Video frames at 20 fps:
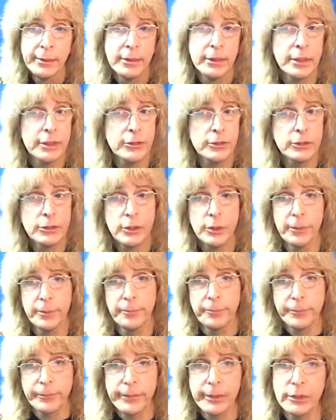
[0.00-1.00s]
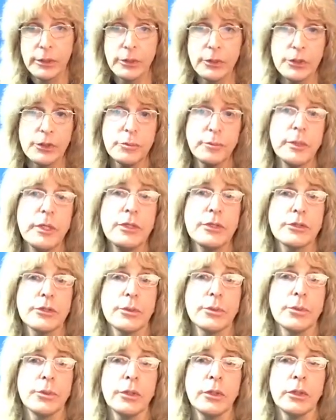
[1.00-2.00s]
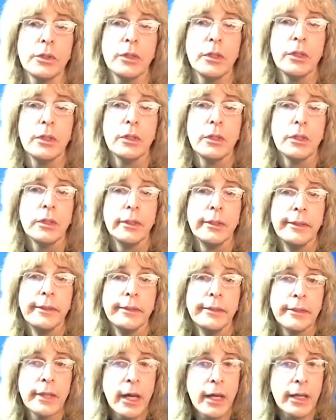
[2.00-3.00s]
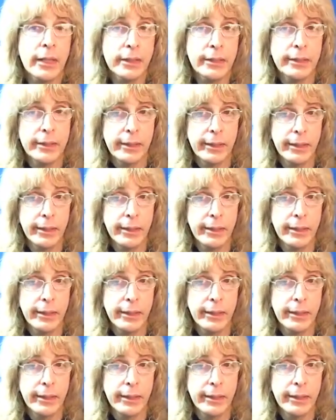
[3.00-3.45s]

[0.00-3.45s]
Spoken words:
Look, this means that we're not